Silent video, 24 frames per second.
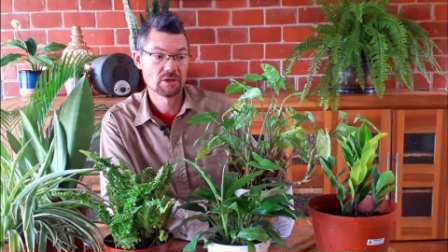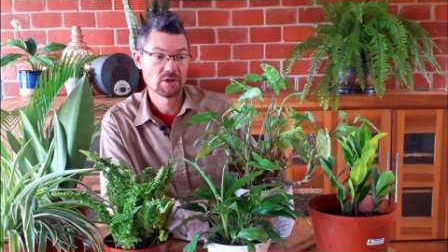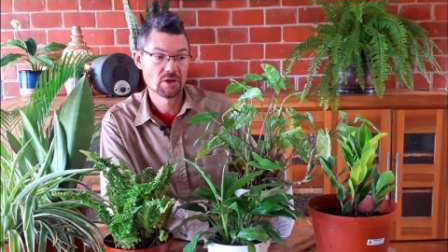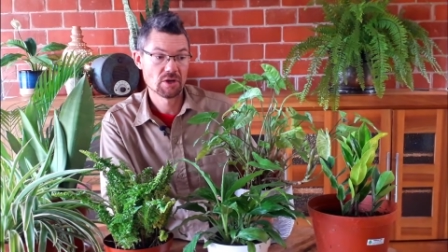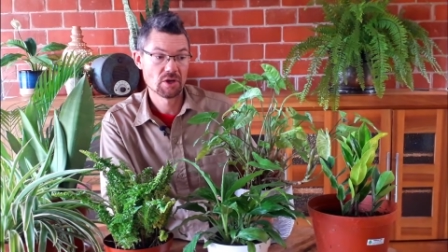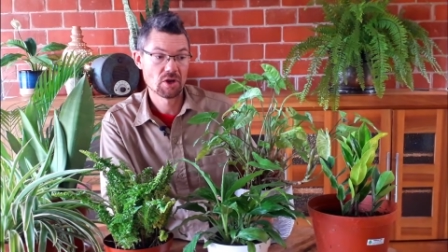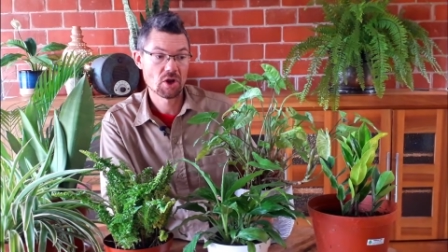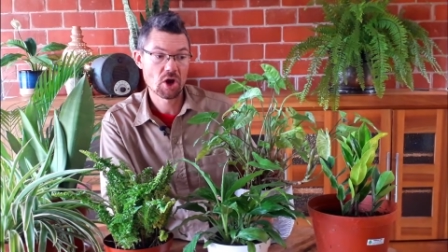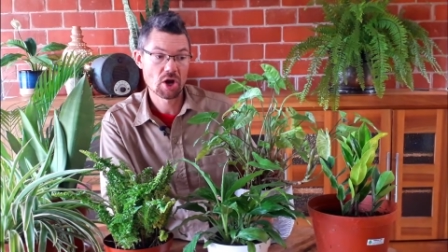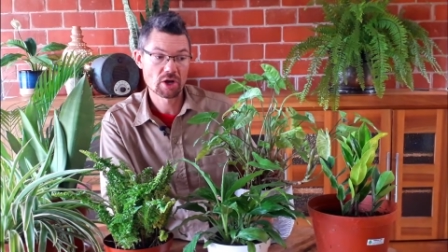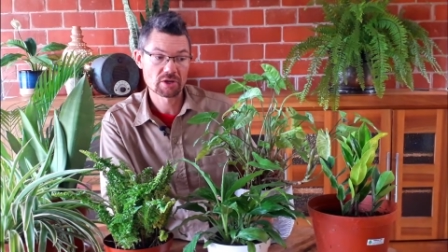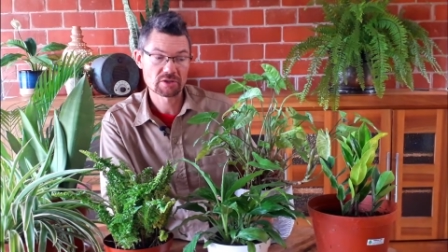
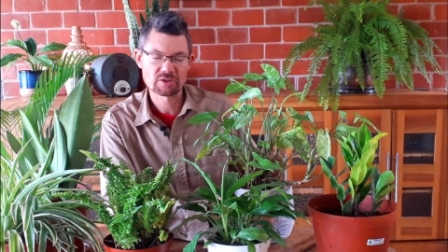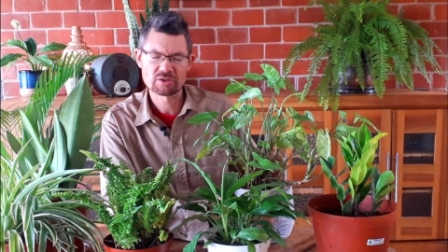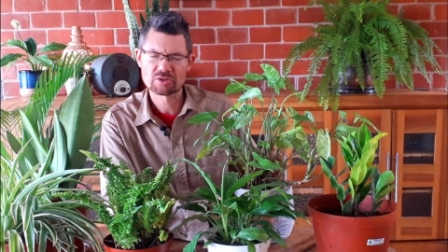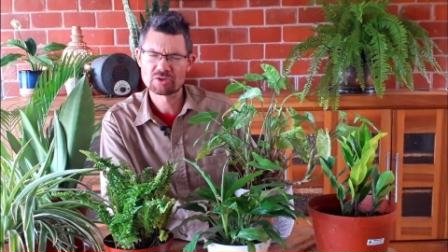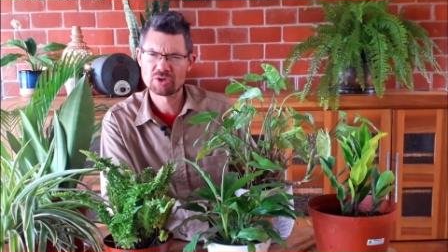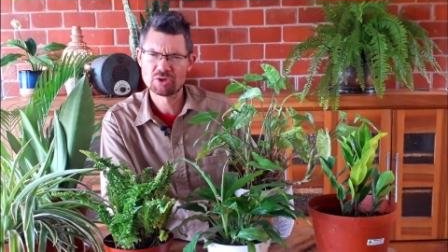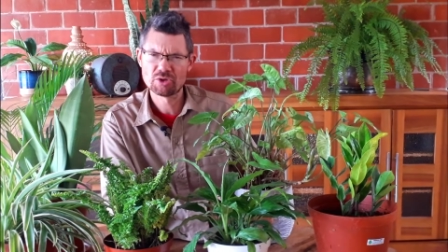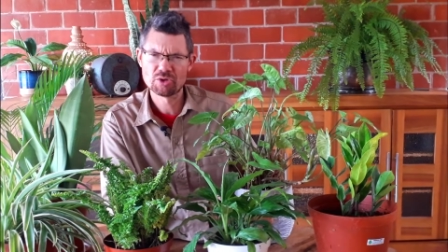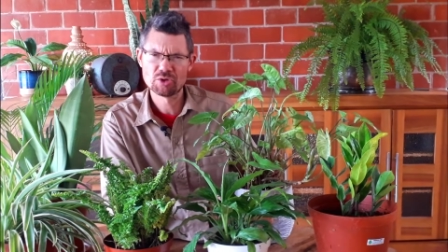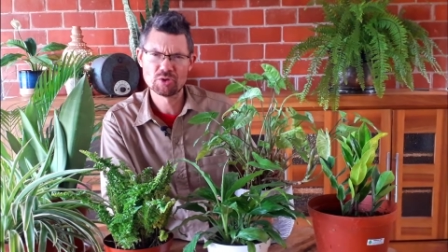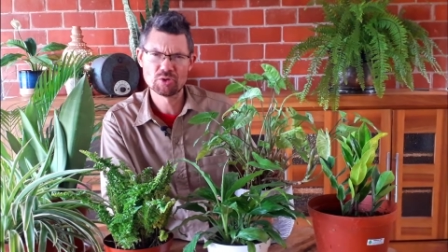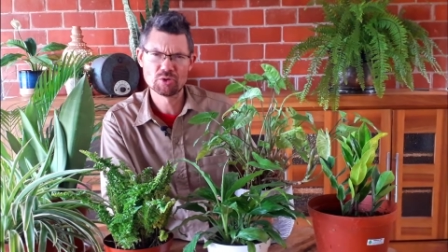not
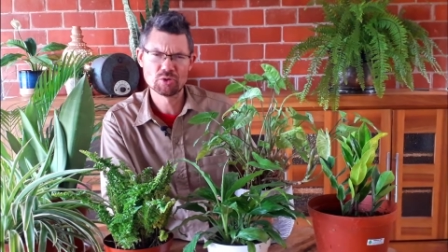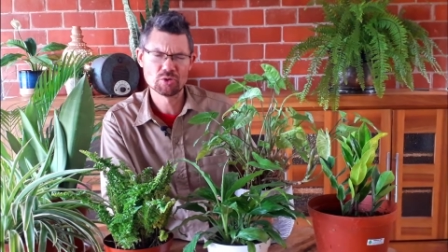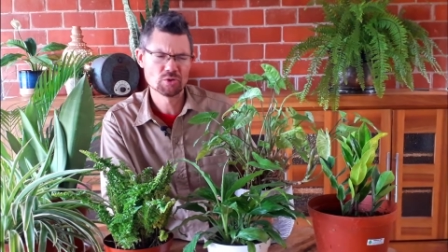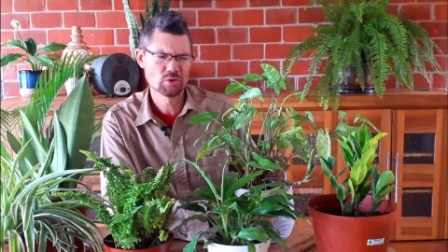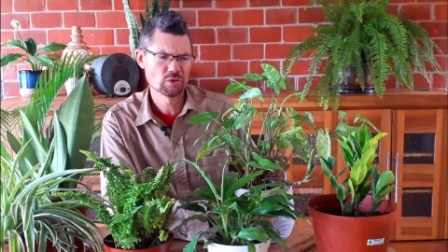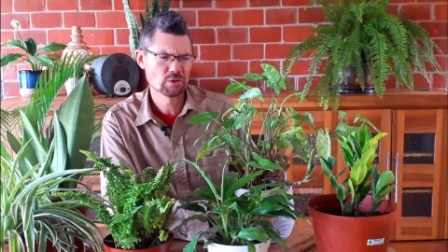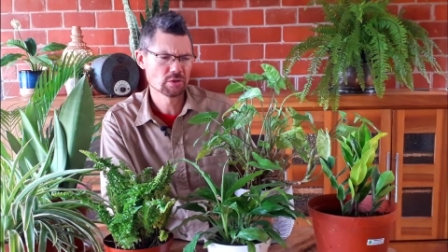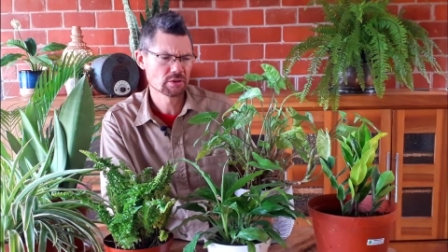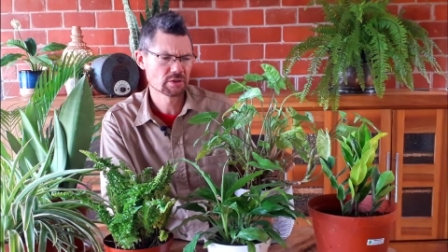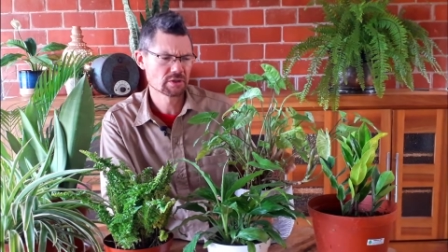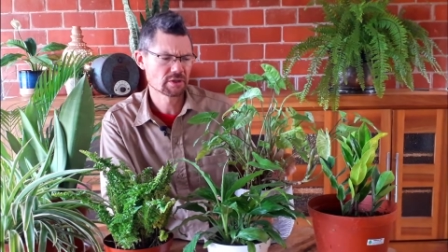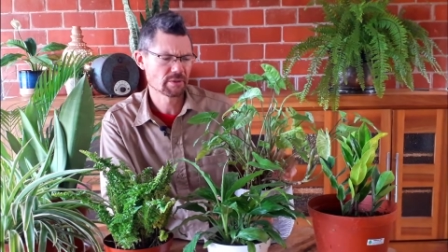
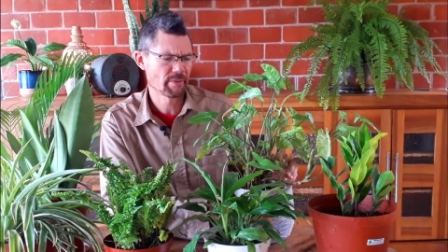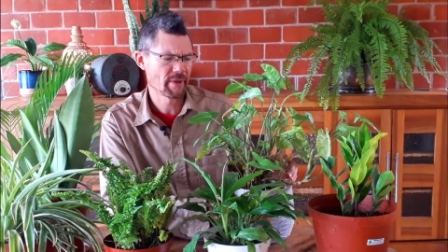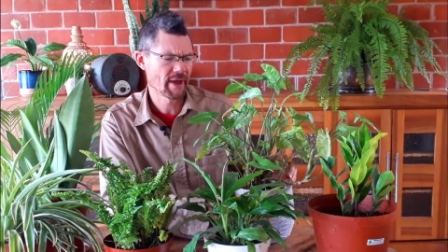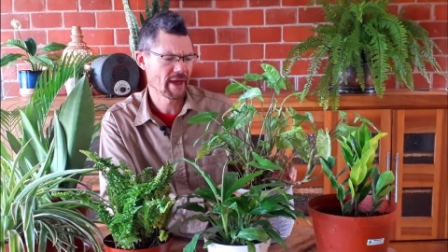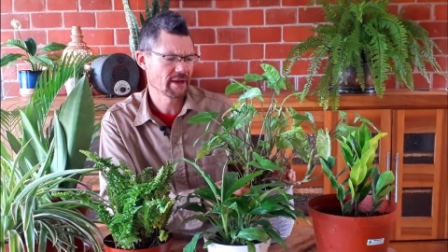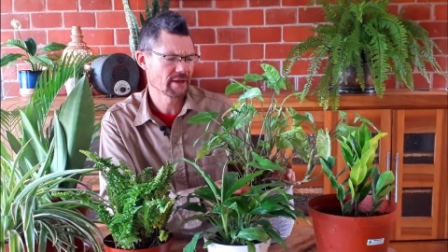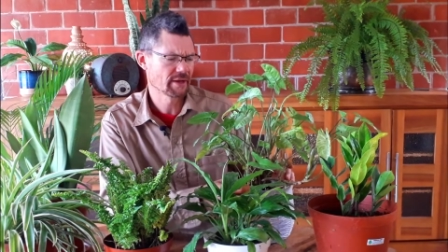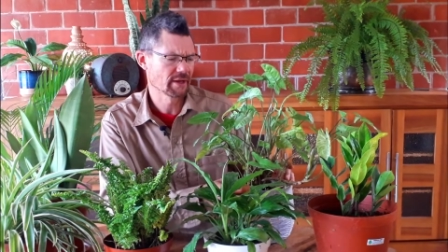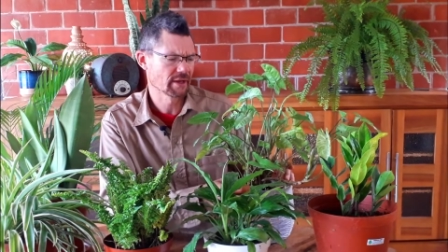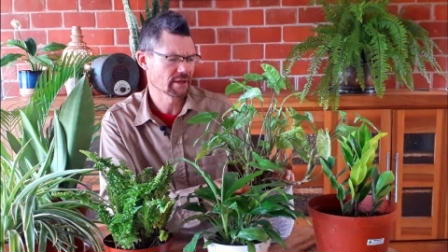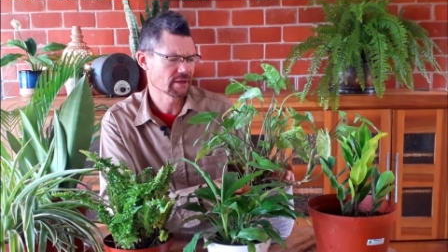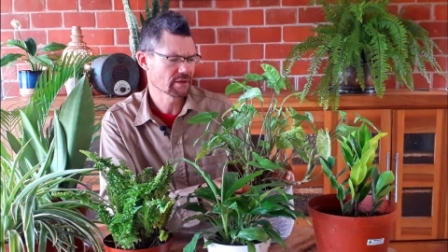too
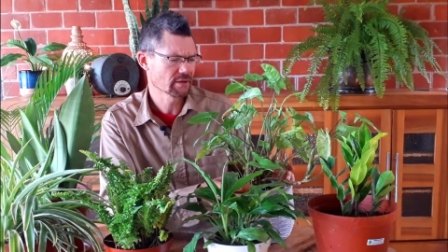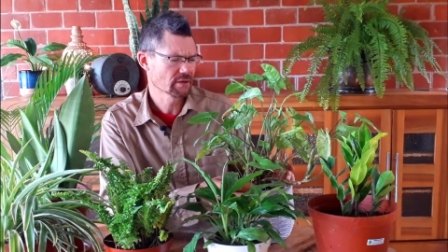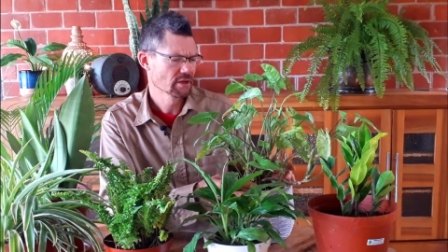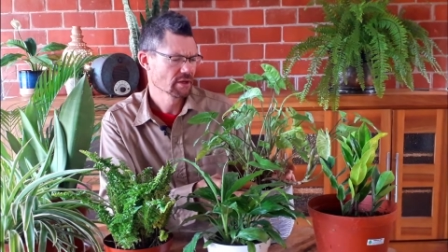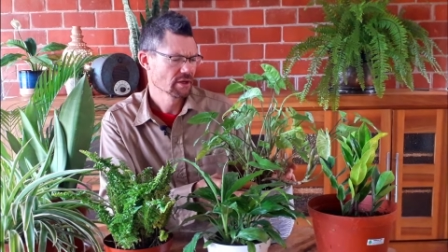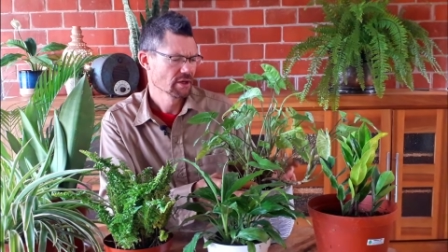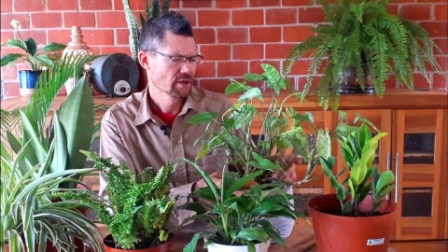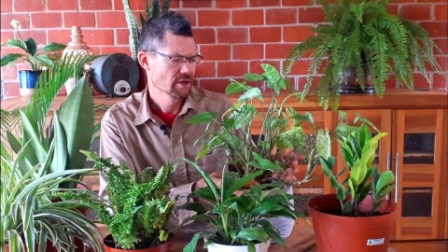demanding,